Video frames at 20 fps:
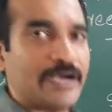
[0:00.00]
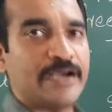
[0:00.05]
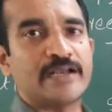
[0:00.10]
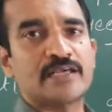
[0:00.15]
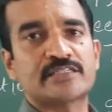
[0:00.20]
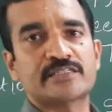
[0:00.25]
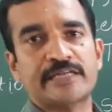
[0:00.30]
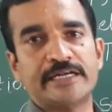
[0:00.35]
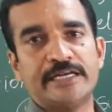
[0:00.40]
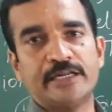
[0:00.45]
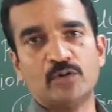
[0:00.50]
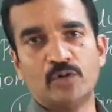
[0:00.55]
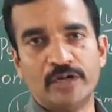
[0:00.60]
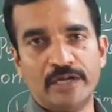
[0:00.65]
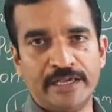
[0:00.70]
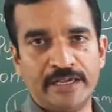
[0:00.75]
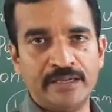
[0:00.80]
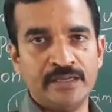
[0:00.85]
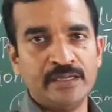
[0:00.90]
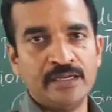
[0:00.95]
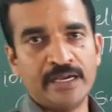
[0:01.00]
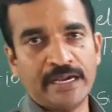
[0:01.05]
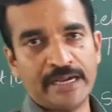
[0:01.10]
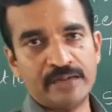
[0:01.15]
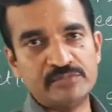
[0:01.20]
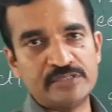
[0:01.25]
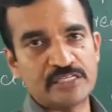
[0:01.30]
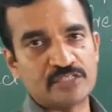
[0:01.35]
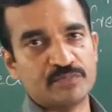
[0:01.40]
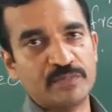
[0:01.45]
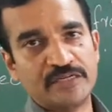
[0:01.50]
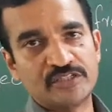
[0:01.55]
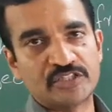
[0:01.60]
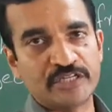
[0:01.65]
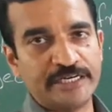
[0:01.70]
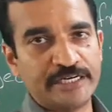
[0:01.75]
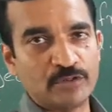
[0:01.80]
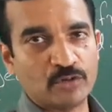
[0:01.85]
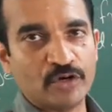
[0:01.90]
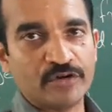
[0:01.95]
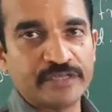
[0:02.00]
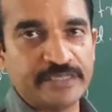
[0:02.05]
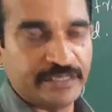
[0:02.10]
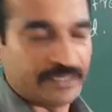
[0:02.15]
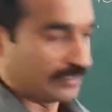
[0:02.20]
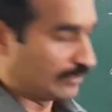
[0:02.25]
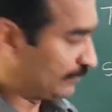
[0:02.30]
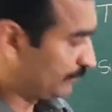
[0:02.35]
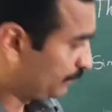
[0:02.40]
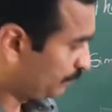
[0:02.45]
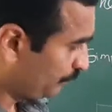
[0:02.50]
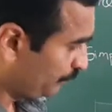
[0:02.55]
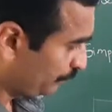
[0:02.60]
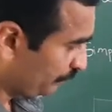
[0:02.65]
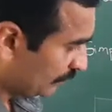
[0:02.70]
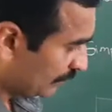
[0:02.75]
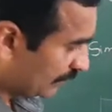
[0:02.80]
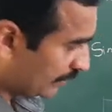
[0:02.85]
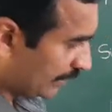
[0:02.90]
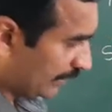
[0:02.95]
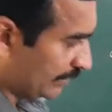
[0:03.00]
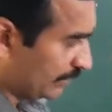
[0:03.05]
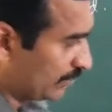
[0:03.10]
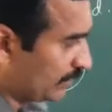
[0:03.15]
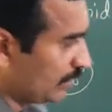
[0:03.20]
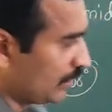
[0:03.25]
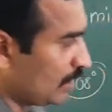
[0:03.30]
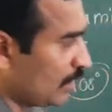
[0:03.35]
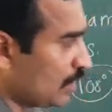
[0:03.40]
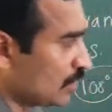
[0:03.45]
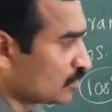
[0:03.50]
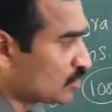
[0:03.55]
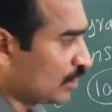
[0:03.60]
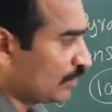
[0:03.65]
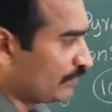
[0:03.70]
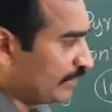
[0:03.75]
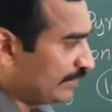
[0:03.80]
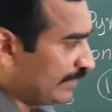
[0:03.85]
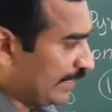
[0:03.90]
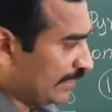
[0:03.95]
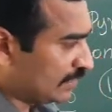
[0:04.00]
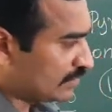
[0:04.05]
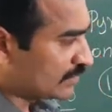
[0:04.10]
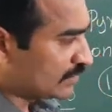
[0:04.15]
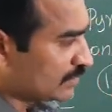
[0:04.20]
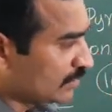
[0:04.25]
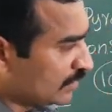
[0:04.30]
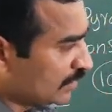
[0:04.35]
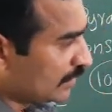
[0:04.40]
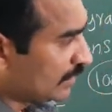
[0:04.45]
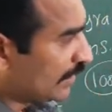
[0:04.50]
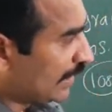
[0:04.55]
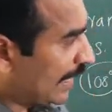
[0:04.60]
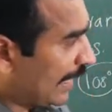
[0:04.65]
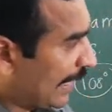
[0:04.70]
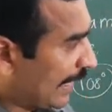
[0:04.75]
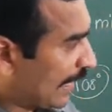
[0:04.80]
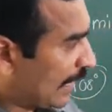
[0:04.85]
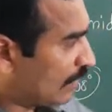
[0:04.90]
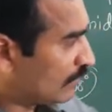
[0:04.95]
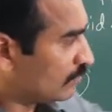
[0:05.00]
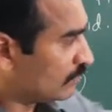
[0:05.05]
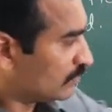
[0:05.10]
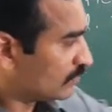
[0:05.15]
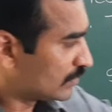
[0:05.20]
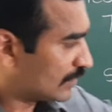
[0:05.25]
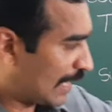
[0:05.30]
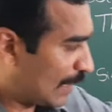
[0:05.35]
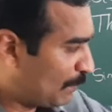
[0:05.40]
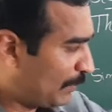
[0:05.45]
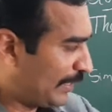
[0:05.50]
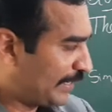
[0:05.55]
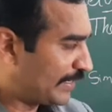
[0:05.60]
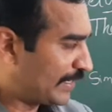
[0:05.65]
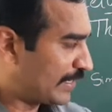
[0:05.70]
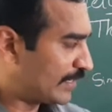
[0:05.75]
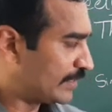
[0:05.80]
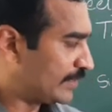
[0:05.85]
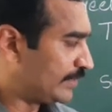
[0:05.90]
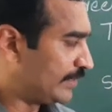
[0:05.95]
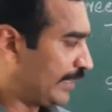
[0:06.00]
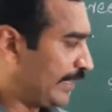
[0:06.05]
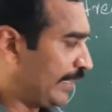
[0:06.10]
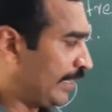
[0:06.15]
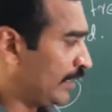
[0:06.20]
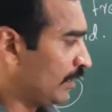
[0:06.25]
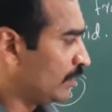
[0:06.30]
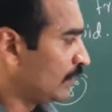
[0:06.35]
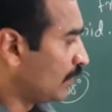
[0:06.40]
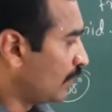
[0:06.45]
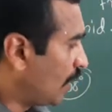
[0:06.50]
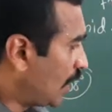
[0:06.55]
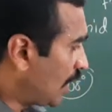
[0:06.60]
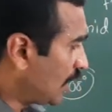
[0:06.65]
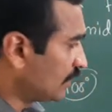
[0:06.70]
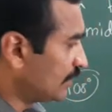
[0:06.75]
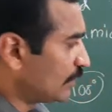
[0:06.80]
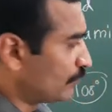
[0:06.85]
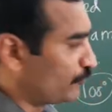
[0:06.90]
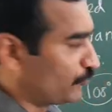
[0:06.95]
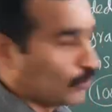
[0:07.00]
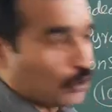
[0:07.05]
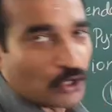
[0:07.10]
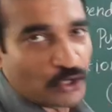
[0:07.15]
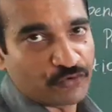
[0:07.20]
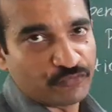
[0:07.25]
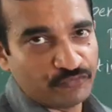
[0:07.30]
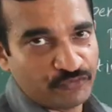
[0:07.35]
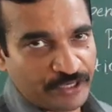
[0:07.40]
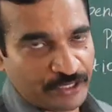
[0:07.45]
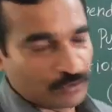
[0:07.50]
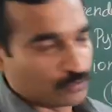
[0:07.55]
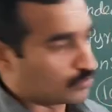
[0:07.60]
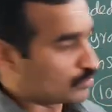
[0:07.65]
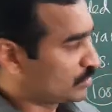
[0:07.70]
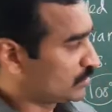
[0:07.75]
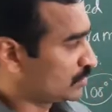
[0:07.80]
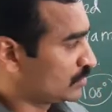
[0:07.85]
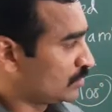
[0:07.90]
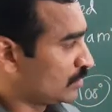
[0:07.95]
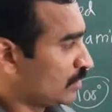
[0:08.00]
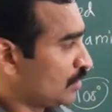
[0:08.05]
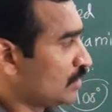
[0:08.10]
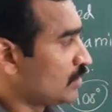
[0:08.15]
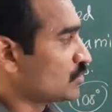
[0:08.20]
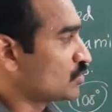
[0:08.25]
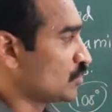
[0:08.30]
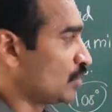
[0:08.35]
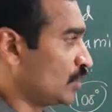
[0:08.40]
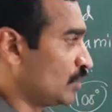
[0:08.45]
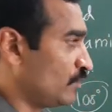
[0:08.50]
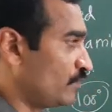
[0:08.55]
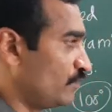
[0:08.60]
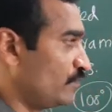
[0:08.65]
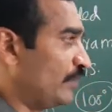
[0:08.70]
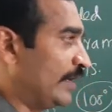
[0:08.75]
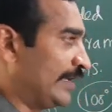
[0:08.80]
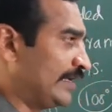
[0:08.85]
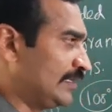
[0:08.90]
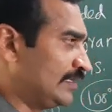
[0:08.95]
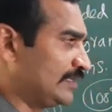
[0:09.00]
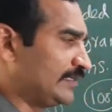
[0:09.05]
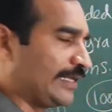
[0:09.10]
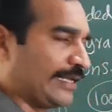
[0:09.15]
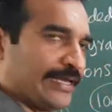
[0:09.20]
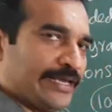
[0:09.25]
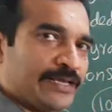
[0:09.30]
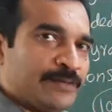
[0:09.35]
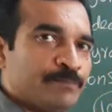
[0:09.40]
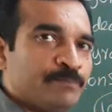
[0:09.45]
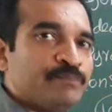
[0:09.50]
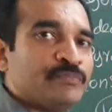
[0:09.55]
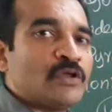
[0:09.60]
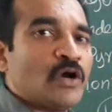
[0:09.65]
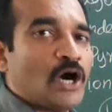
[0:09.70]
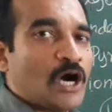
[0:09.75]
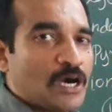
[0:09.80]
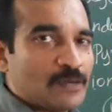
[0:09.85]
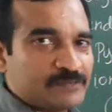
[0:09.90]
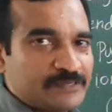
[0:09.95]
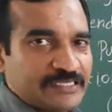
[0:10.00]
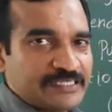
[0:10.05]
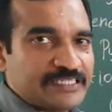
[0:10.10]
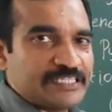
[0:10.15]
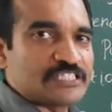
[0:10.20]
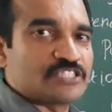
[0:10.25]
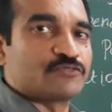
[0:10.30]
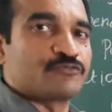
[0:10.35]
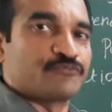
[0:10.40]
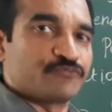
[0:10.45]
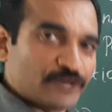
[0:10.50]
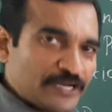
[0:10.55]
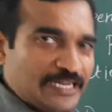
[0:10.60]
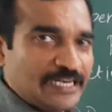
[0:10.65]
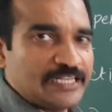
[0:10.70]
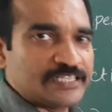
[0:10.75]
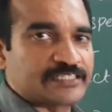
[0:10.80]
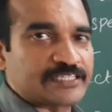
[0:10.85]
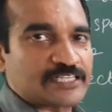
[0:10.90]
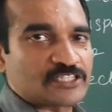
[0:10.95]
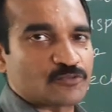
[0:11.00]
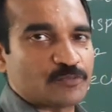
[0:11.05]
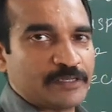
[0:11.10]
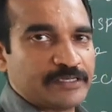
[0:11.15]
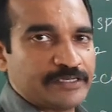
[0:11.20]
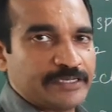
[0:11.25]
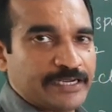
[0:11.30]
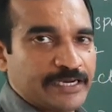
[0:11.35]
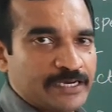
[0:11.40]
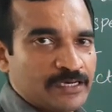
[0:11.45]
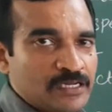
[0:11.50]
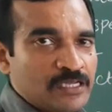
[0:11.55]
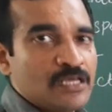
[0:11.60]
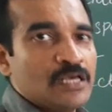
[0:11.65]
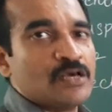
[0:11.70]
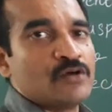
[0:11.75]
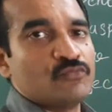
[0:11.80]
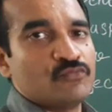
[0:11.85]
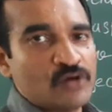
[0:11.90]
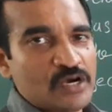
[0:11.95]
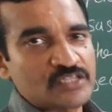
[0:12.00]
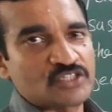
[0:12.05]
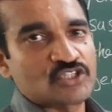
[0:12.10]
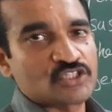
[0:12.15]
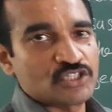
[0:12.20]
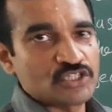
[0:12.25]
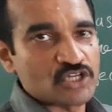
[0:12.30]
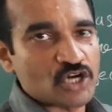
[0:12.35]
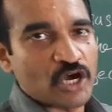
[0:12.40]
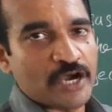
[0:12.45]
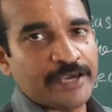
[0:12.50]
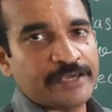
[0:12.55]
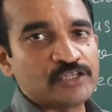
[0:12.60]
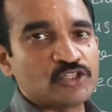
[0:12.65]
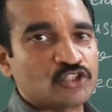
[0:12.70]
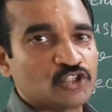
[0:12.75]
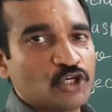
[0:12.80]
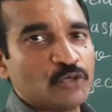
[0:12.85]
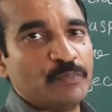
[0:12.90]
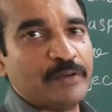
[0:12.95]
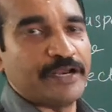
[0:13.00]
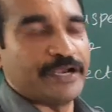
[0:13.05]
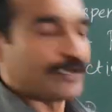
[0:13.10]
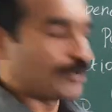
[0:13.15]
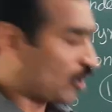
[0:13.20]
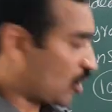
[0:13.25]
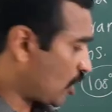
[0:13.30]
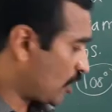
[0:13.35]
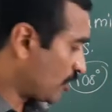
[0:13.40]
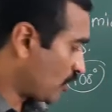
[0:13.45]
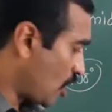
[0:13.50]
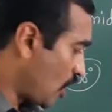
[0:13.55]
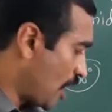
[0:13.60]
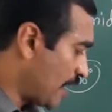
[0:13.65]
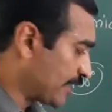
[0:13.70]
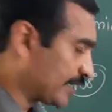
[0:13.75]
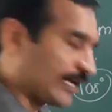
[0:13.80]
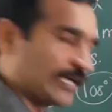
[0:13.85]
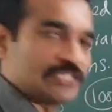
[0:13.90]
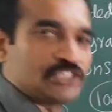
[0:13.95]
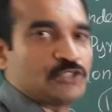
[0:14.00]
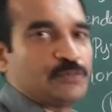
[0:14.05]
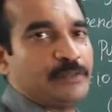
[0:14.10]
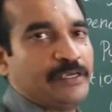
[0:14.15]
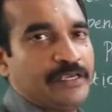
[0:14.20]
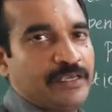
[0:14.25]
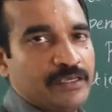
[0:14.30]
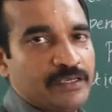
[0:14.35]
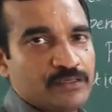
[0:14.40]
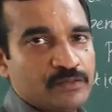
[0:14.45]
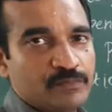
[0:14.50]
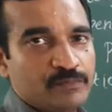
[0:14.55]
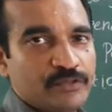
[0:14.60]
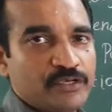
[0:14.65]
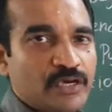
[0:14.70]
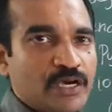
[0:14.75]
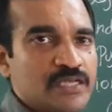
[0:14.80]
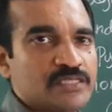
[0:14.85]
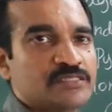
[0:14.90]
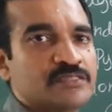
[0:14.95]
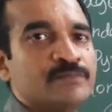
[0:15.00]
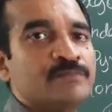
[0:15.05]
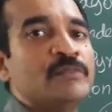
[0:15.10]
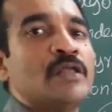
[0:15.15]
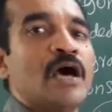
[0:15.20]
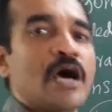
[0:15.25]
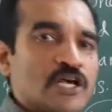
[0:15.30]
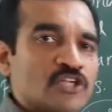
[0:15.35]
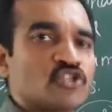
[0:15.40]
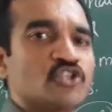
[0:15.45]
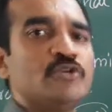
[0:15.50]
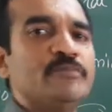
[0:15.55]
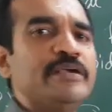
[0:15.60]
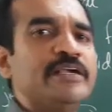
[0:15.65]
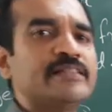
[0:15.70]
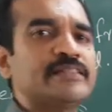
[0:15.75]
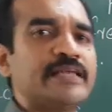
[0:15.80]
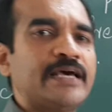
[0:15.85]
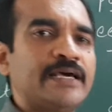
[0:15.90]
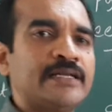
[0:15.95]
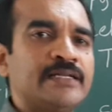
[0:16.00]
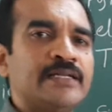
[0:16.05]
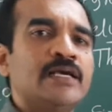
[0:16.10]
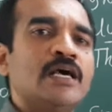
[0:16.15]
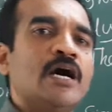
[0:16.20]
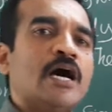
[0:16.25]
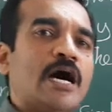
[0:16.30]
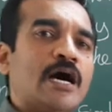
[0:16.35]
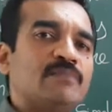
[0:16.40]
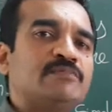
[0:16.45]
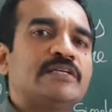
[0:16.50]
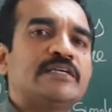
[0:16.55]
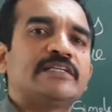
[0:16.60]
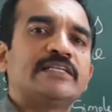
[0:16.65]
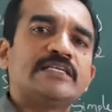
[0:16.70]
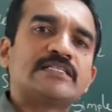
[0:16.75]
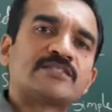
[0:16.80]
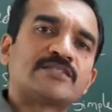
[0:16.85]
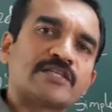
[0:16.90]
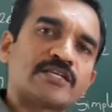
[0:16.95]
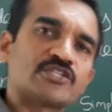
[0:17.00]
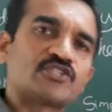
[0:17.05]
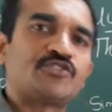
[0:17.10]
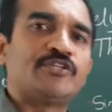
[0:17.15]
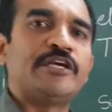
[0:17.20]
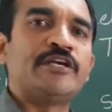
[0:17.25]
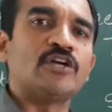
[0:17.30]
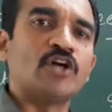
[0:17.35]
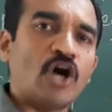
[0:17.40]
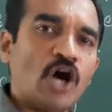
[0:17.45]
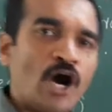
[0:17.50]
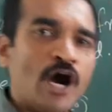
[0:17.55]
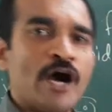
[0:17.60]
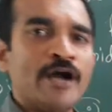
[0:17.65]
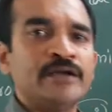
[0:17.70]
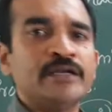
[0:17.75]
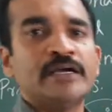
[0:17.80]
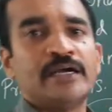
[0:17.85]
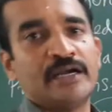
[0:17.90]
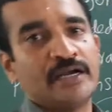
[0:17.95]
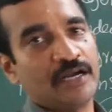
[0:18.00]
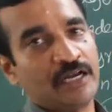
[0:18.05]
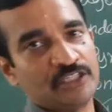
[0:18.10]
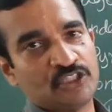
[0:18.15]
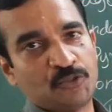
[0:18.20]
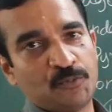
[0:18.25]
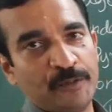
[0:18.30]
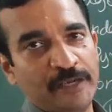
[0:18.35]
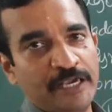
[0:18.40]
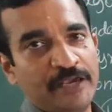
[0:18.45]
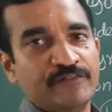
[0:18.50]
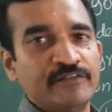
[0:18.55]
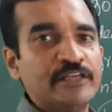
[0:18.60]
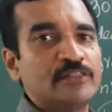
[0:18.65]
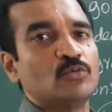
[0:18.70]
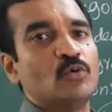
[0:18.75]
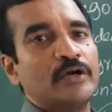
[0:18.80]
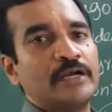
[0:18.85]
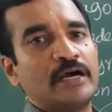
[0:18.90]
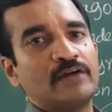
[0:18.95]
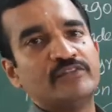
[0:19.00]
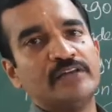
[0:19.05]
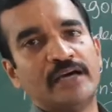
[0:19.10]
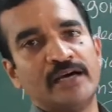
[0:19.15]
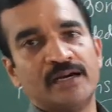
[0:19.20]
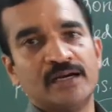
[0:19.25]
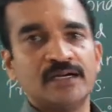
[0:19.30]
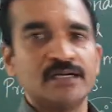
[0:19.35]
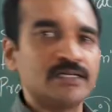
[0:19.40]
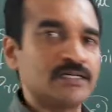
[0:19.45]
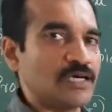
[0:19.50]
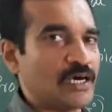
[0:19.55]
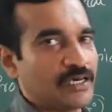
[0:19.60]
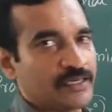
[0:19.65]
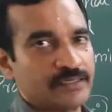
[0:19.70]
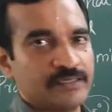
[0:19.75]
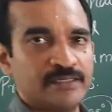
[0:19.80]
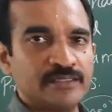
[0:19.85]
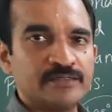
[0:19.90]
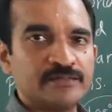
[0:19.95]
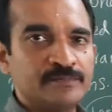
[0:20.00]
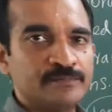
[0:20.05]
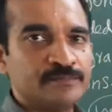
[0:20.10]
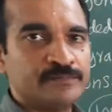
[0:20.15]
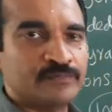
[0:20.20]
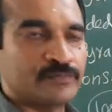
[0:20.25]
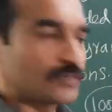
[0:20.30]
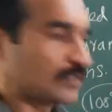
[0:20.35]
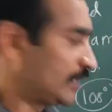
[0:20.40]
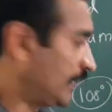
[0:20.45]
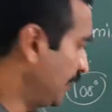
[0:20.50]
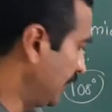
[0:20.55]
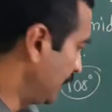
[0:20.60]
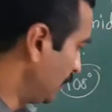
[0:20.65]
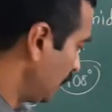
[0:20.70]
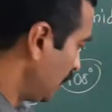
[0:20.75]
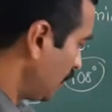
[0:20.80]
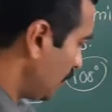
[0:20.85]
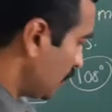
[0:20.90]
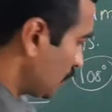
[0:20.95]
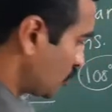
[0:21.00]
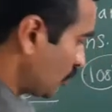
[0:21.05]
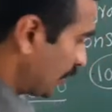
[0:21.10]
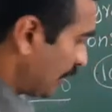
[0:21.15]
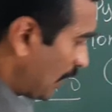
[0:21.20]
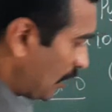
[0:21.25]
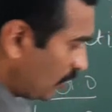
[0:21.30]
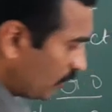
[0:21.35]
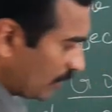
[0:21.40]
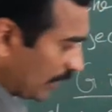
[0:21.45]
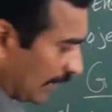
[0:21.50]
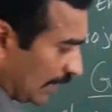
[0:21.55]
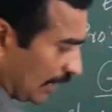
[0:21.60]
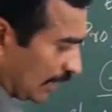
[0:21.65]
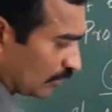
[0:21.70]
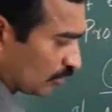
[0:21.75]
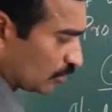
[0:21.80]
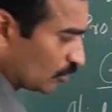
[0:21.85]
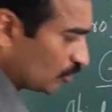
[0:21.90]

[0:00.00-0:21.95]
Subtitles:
understanding only. I am just mentioning it over here, right? So with this, I have completed all the 4 views. So when the object is freely suspended, first drawing should be drawn on HP, because assuming that object is resting on HP with one of the corner. Got it? So now I have to